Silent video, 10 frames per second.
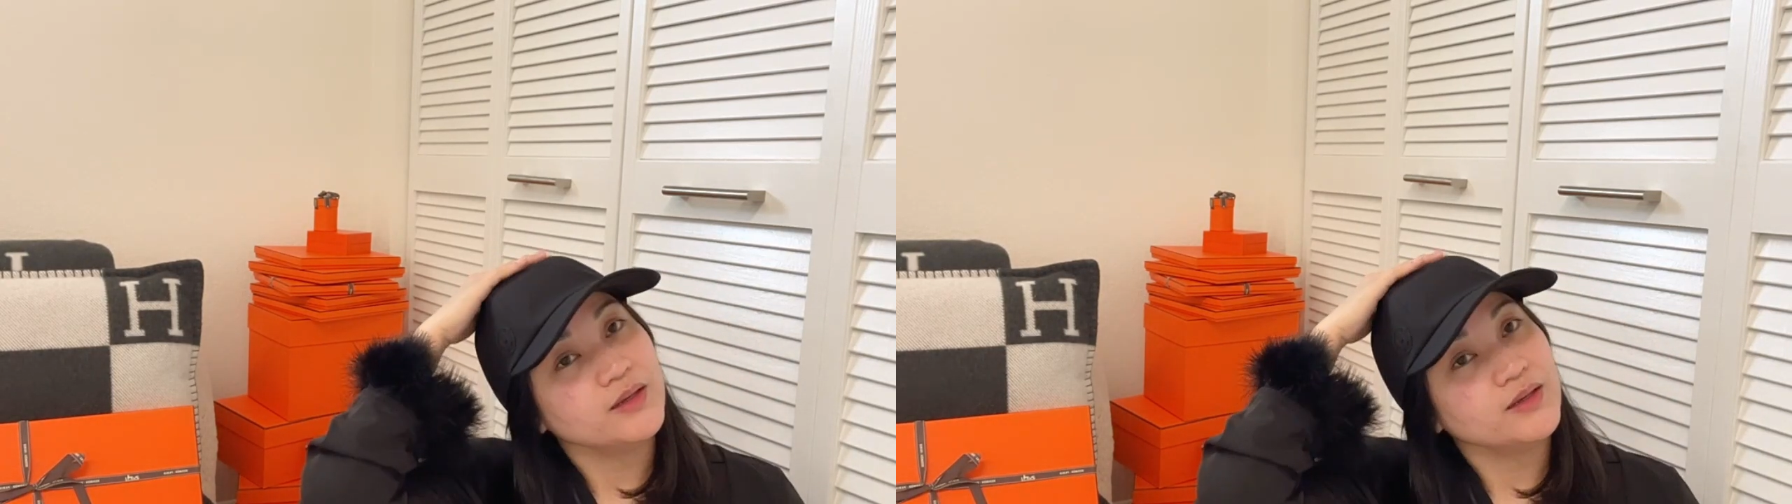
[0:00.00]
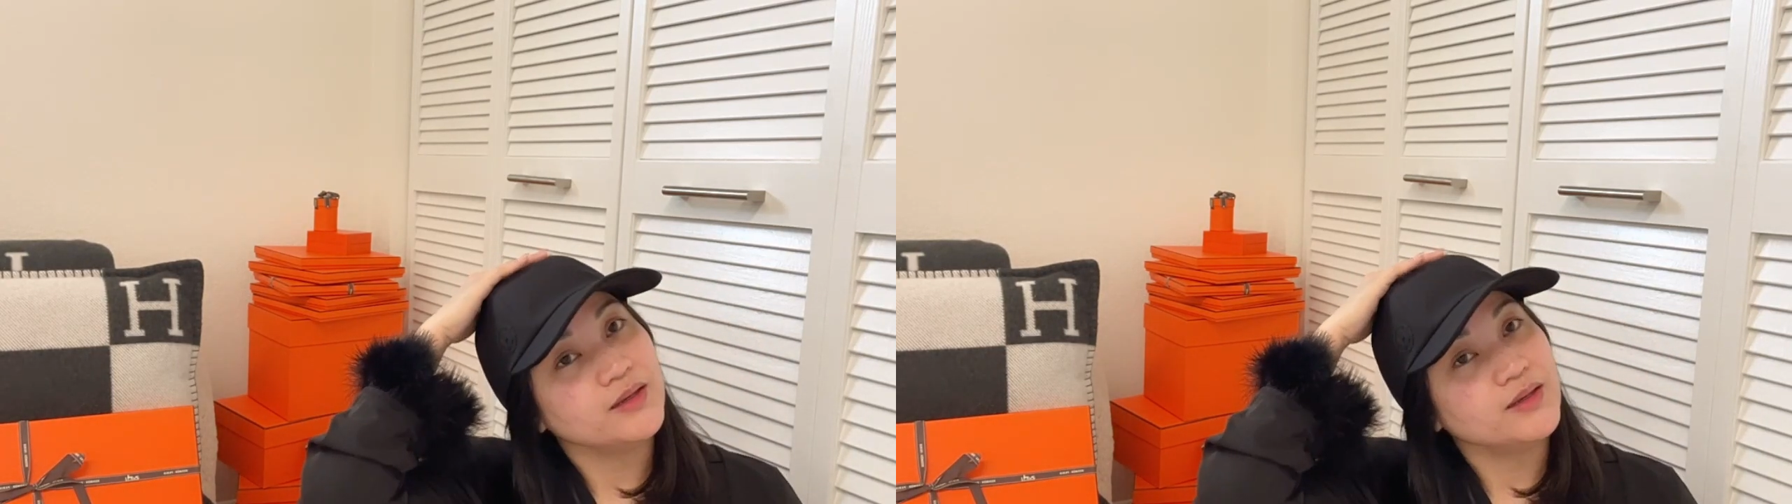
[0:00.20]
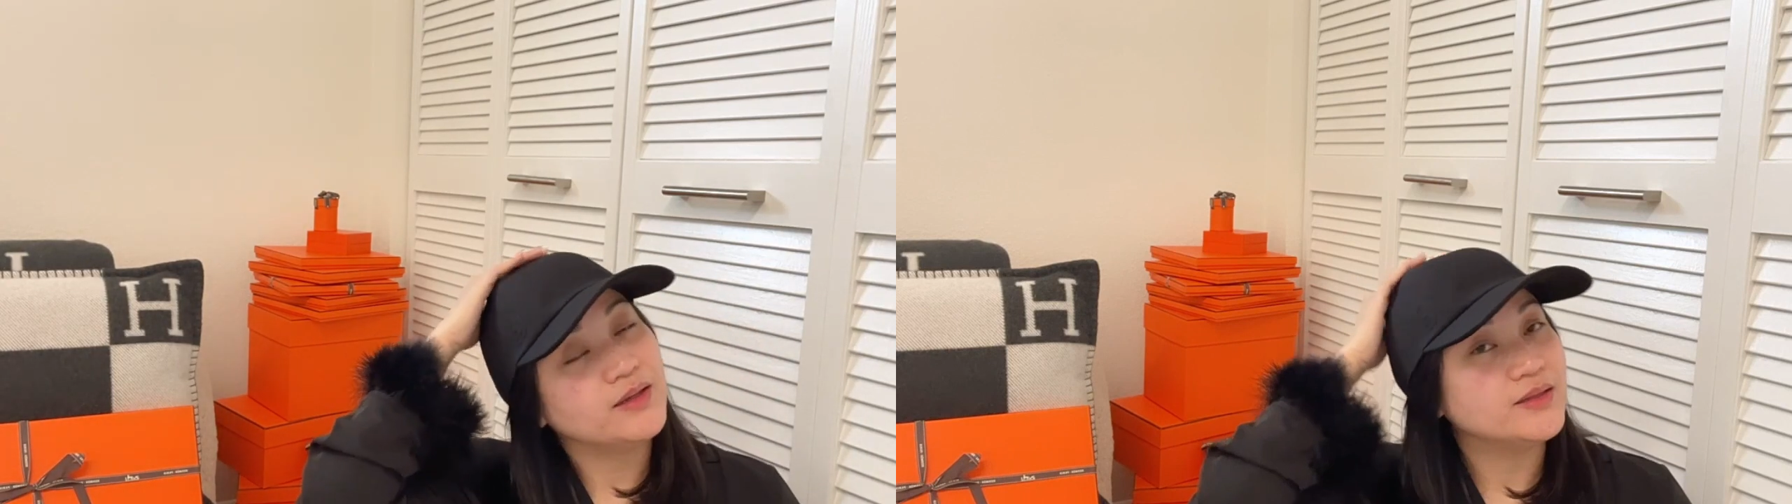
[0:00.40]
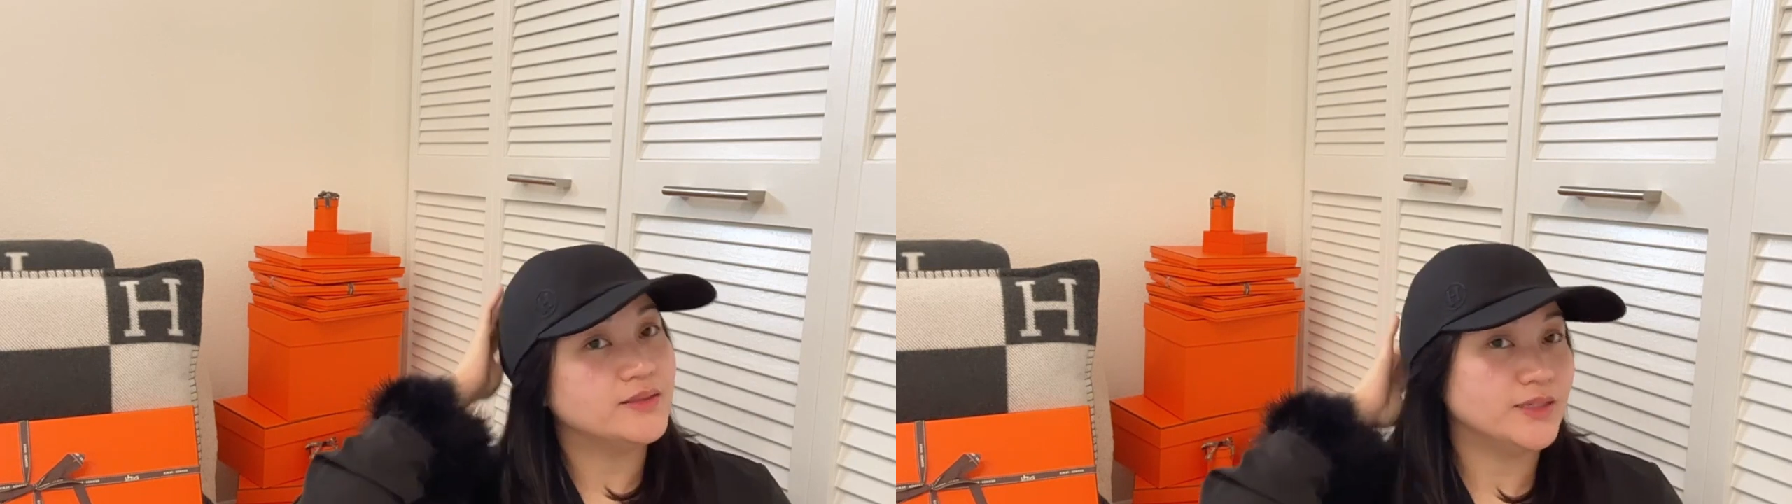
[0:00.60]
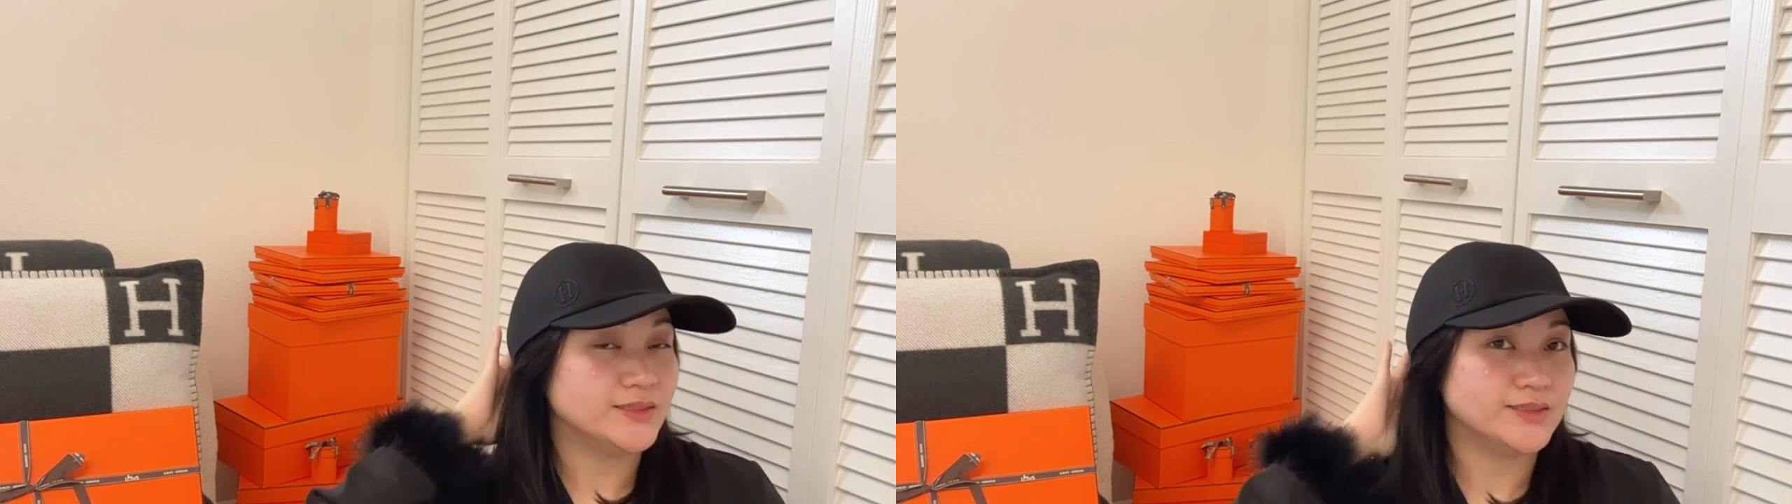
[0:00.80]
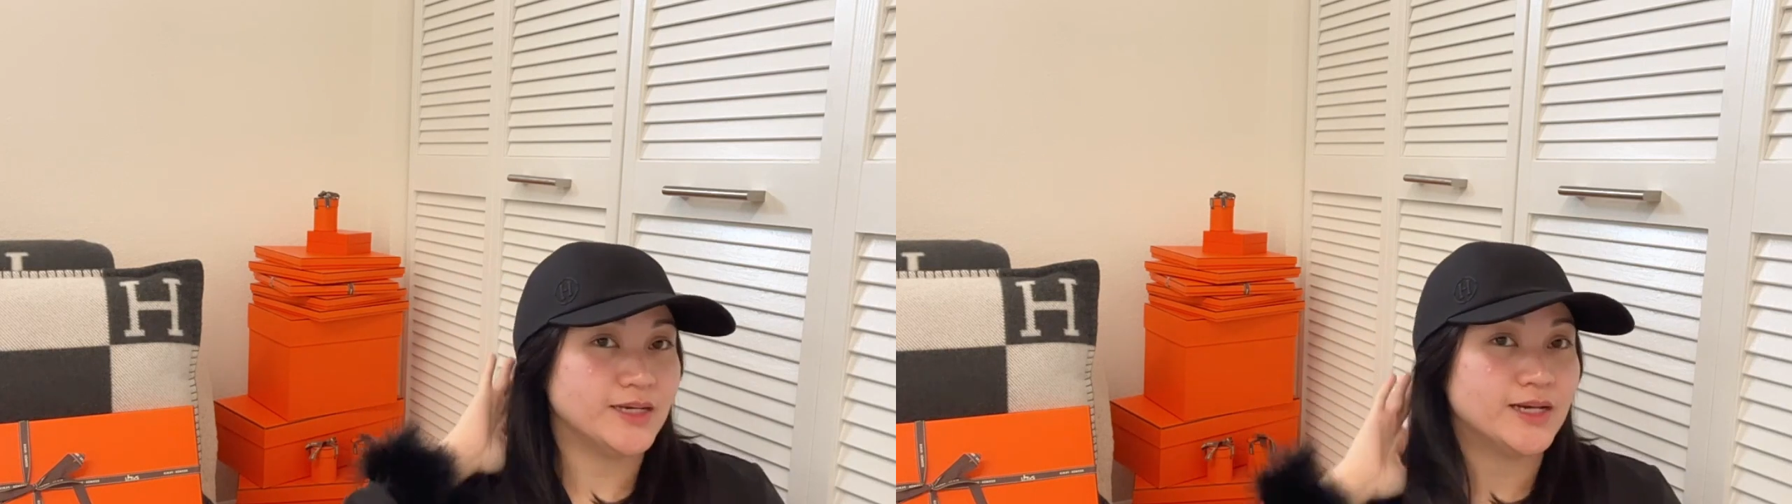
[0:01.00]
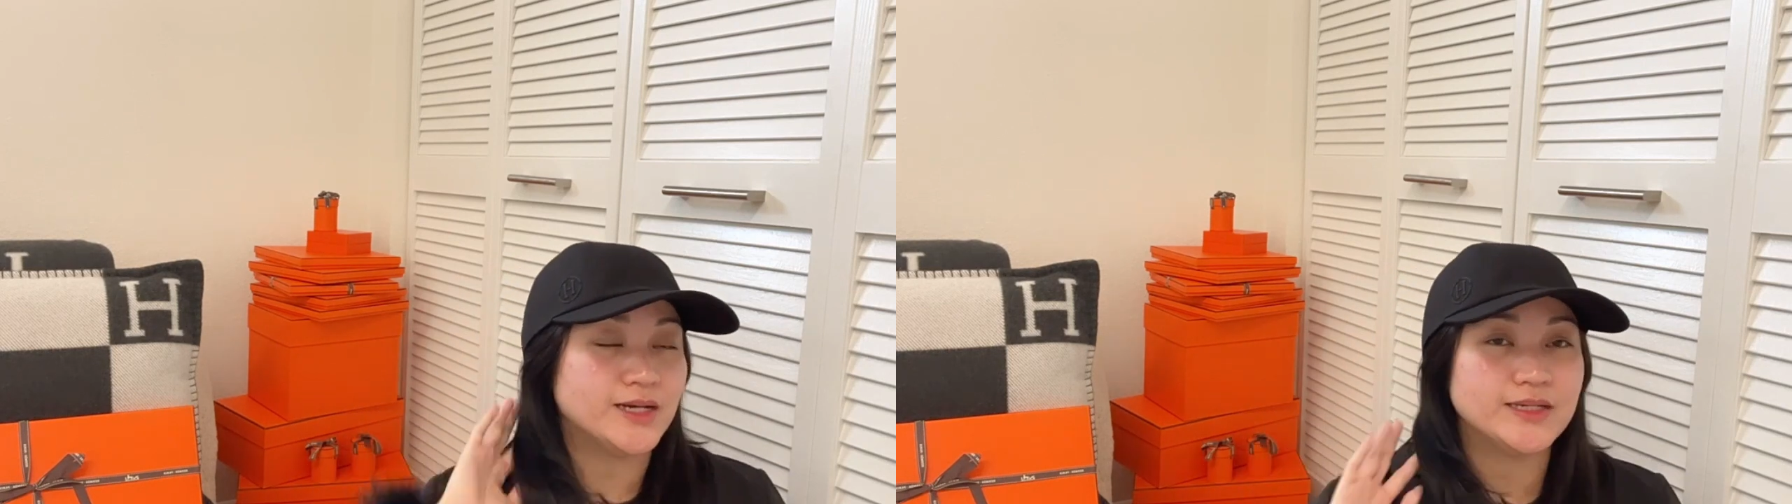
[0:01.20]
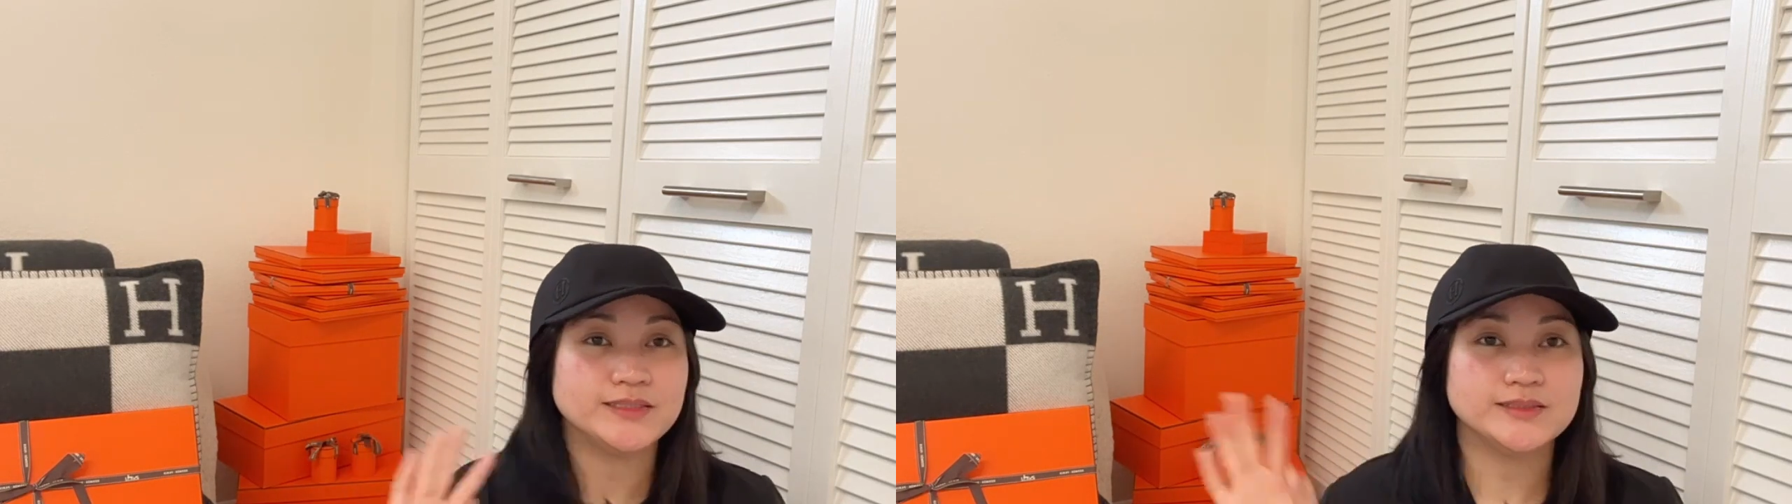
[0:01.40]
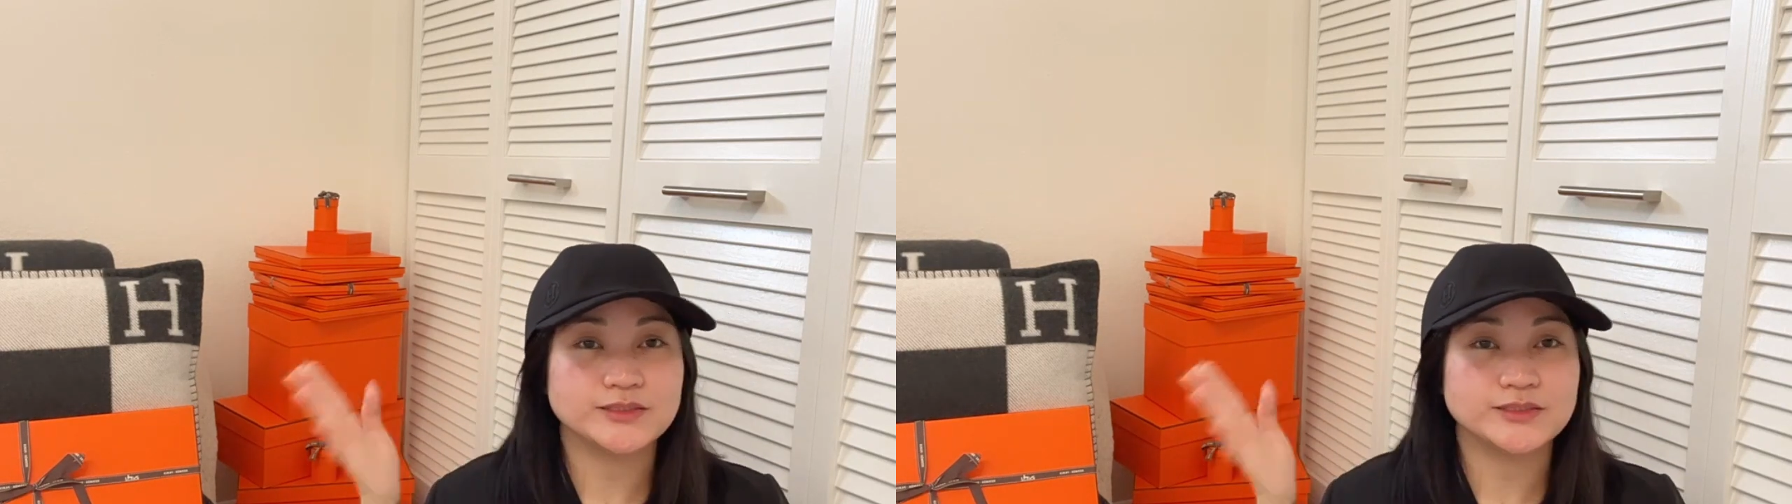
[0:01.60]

And yes guys,